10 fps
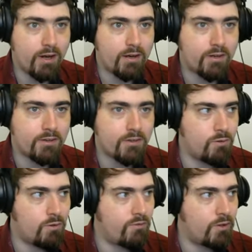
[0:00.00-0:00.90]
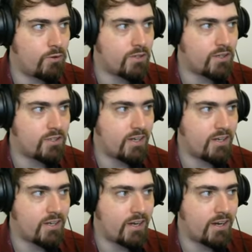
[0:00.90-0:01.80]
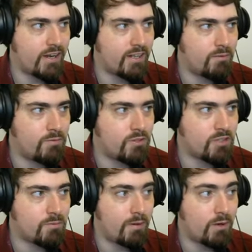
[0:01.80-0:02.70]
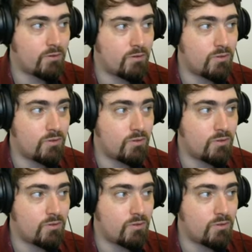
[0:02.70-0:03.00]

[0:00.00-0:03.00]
And that's going to overflow to good sight and get him just about...